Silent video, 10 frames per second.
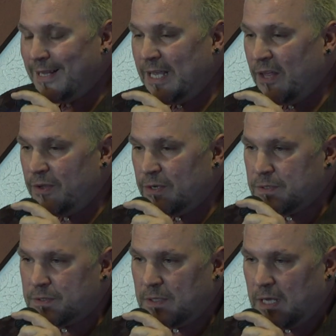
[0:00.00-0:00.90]
Now
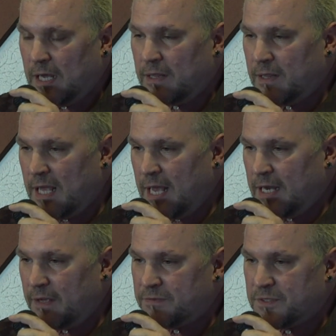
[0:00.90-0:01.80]
there's a
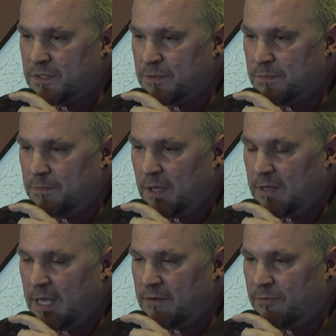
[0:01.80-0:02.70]
lot
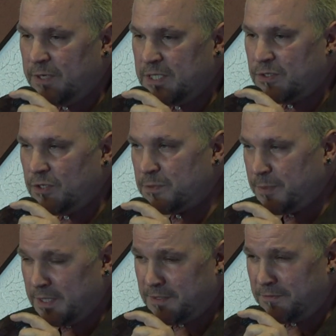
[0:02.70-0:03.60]
of research,
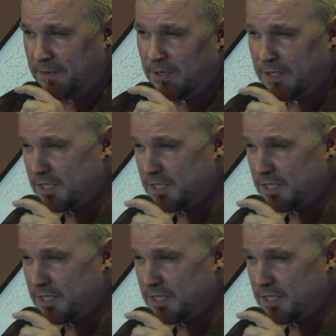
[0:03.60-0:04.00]
but it's fairly